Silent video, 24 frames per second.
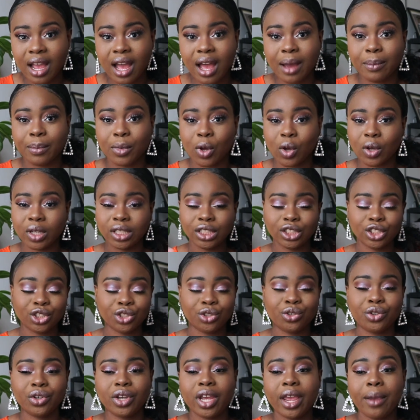I'm going to
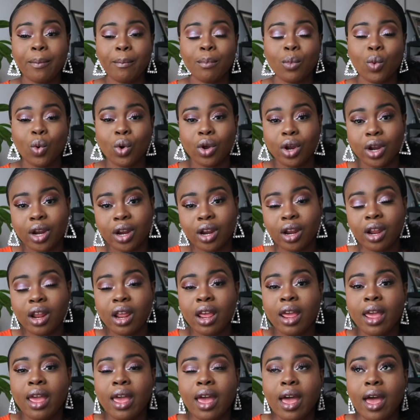create more.
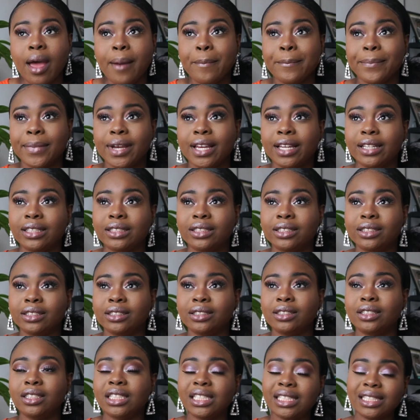I'm gonna
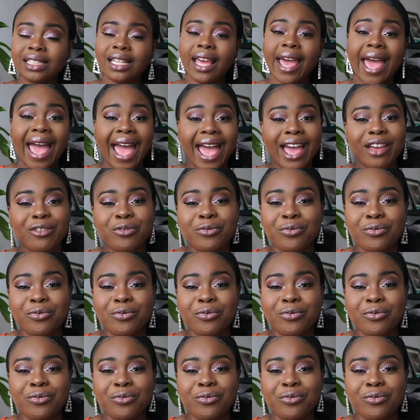just have